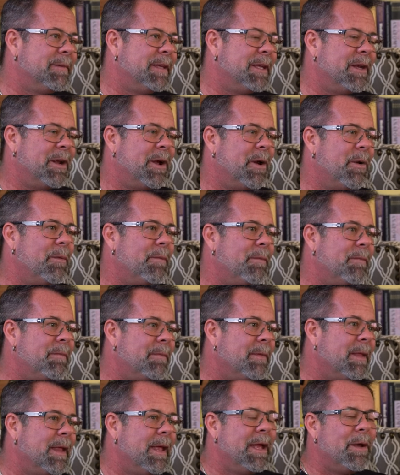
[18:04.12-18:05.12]
you know,
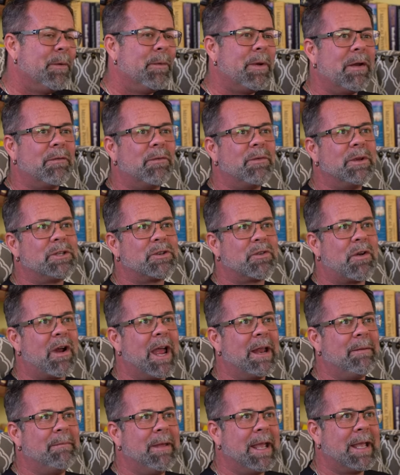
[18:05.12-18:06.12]
Whenever we
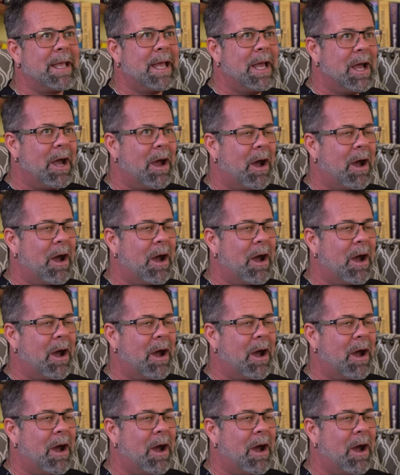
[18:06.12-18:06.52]
try and make